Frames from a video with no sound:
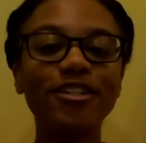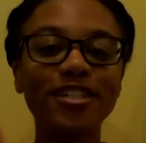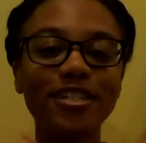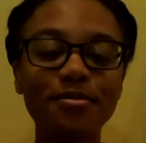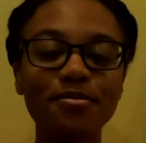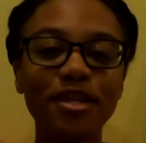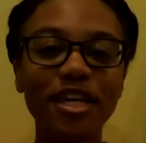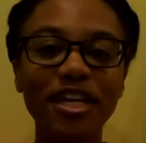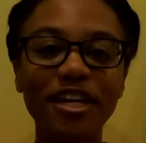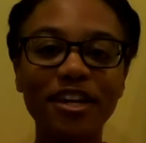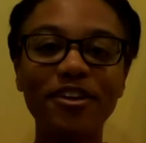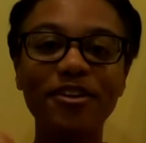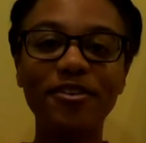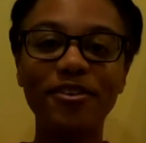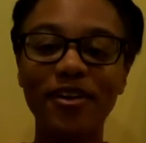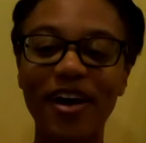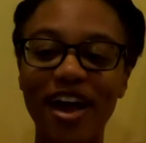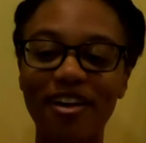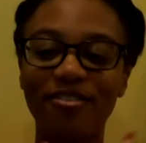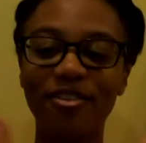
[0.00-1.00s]
learn
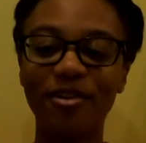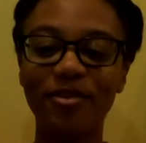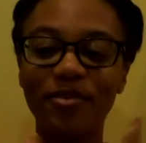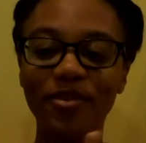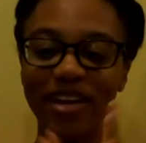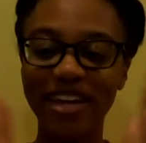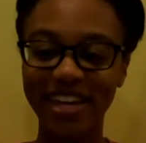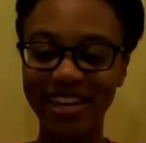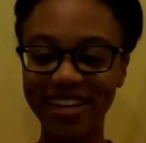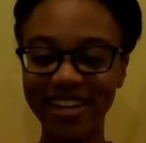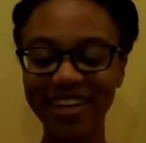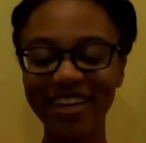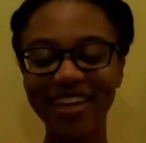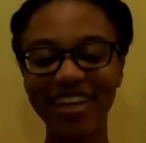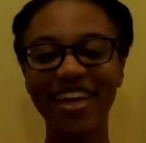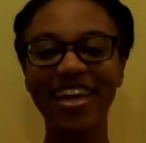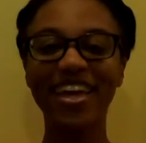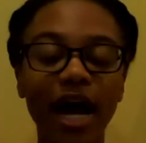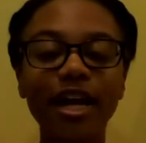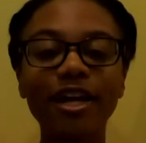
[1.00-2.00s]
something new every
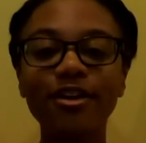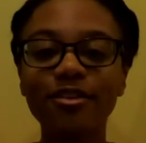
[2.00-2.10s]
week.